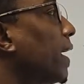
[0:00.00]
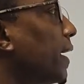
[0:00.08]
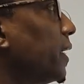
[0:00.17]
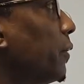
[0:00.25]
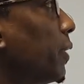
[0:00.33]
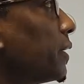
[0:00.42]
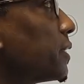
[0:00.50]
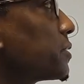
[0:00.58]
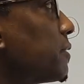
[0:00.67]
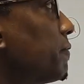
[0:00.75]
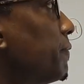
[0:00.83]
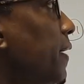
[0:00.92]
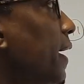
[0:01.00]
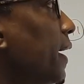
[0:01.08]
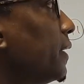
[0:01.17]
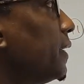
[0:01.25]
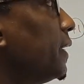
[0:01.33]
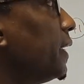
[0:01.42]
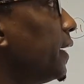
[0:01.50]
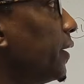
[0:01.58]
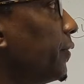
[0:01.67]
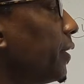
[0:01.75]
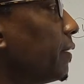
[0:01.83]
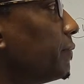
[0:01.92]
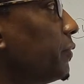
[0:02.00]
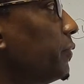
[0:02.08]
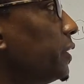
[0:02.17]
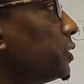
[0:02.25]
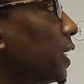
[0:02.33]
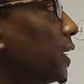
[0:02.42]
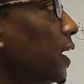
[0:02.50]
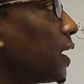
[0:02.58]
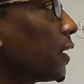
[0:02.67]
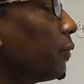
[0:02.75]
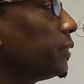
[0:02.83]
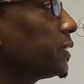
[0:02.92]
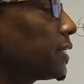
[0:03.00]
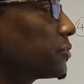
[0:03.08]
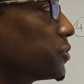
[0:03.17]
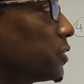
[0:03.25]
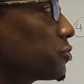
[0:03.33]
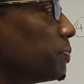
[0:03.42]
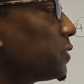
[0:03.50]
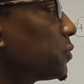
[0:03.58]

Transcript: And they want us to find the area of the region R which exists